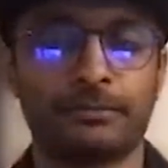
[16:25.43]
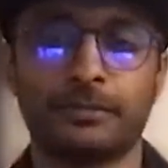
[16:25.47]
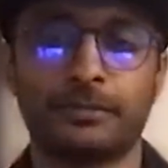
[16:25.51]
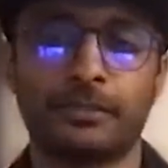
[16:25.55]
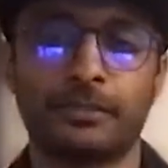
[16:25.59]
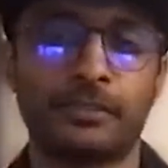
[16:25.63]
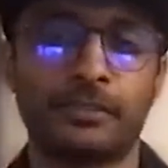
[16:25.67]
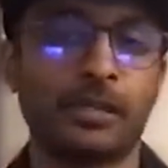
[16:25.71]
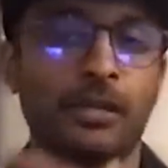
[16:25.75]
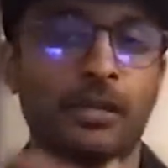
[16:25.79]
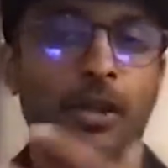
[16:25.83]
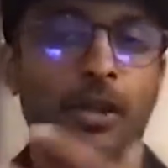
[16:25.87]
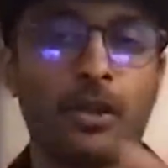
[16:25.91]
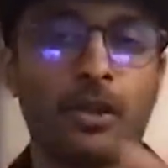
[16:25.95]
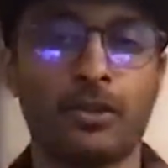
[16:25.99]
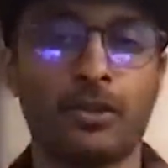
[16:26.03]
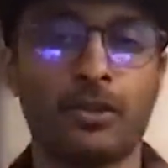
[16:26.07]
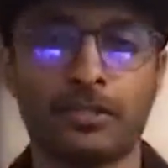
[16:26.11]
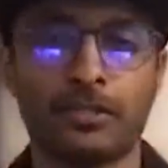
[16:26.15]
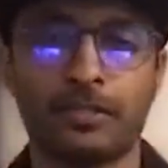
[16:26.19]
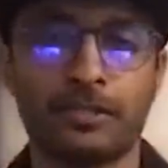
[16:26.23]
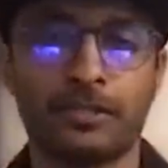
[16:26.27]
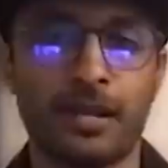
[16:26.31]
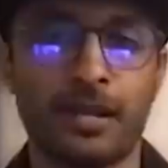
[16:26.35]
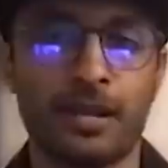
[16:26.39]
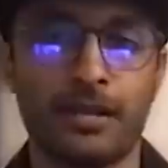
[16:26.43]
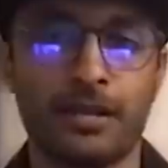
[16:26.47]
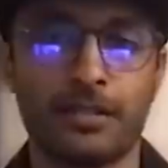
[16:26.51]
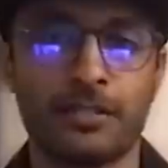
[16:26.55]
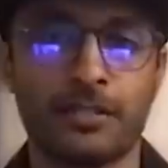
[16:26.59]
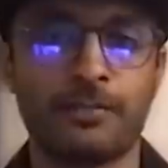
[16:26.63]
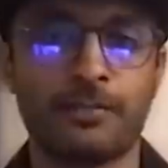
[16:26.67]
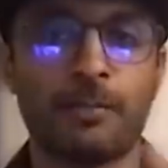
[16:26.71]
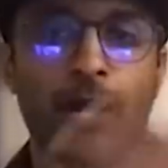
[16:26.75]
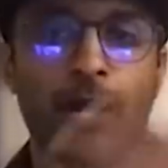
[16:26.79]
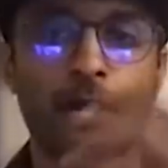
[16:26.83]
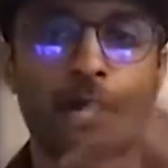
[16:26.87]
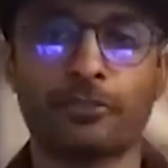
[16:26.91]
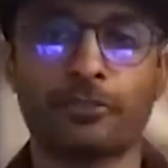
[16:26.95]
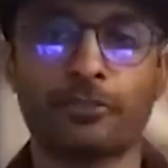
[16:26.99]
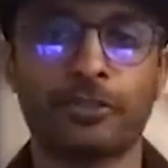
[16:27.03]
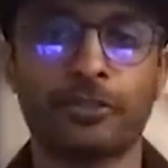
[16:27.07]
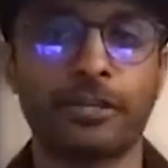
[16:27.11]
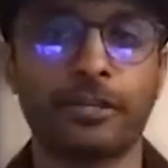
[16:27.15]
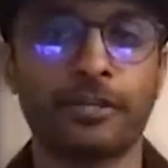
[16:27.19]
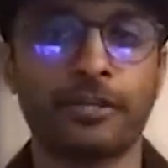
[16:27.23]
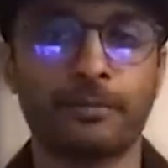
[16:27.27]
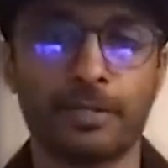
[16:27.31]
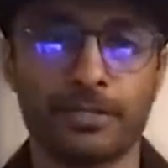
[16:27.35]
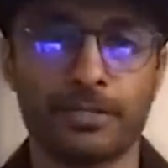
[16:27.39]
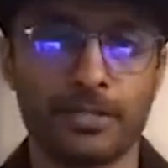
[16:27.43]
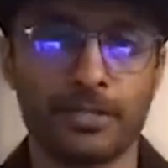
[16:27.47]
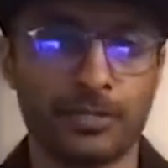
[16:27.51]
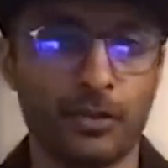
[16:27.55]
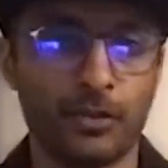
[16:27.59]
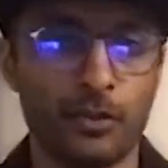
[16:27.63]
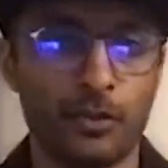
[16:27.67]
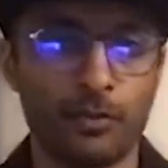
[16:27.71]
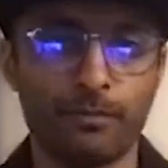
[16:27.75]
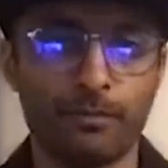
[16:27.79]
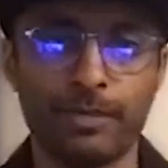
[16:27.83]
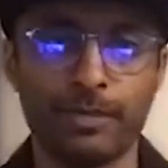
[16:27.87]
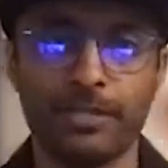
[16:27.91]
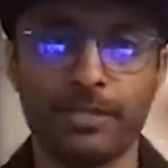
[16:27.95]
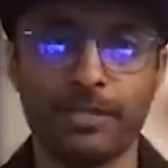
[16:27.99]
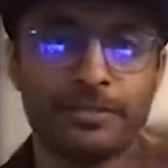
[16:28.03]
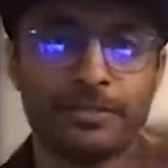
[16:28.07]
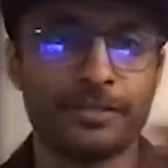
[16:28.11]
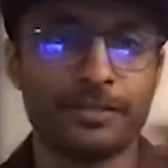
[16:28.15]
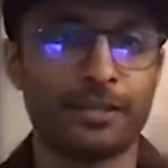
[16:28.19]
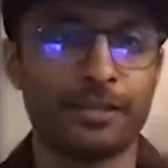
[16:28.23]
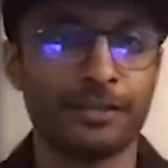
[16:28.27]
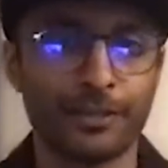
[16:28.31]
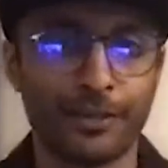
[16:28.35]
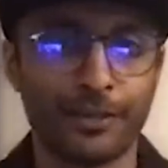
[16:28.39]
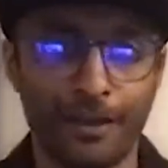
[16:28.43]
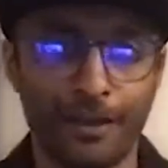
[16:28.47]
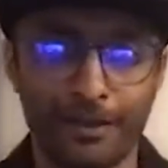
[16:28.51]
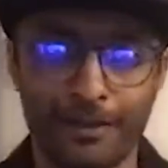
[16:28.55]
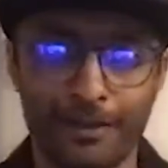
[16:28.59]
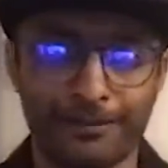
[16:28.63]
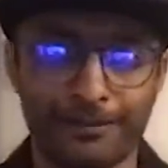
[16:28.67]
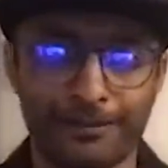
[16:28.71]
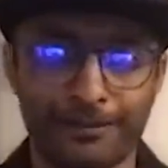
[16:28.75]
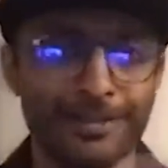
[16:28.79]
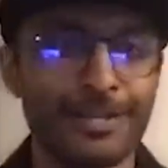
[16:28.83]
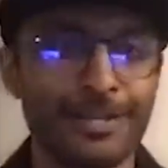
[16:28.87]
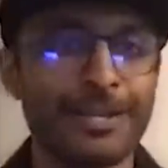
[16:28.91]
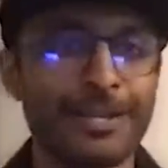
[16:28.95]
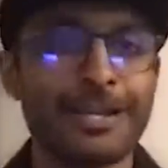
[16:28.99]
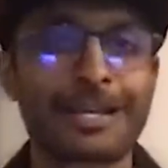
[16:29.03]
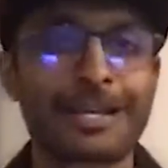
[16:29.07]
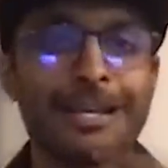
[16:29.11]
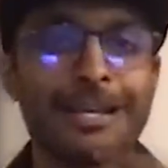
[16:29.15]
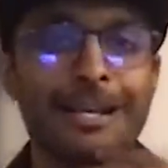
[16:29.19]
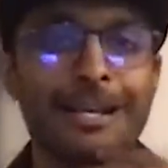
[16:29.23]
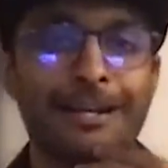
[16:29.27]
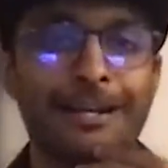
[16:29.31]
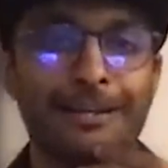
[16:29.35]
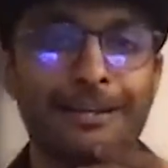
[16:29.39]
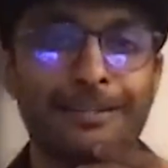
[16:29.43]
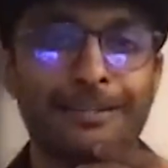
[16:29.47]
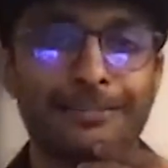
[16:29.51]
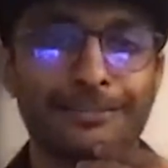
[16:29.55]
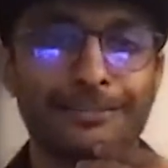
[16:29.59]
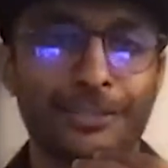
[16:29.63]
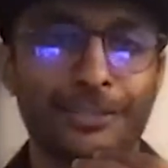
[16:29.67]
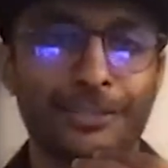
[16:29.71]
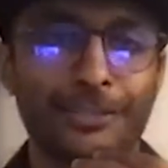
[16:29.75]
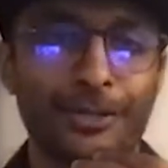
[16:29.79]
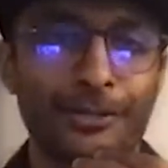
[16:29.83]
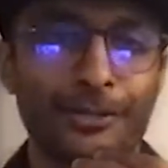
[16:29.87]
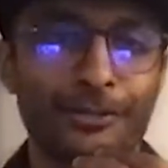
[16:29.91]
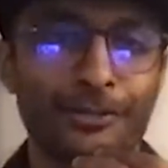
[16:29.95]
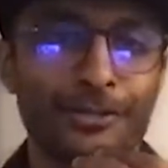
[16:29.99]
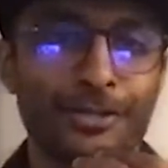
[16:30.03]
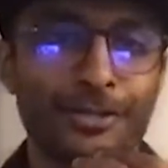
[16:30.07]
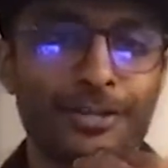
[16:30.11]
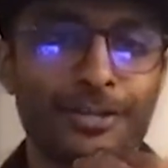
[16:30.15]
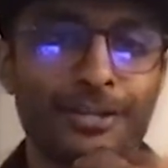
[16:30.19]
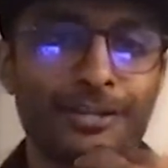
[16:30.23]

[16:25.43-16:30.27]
salon style spa treatments at home, be it skincare, uh, you know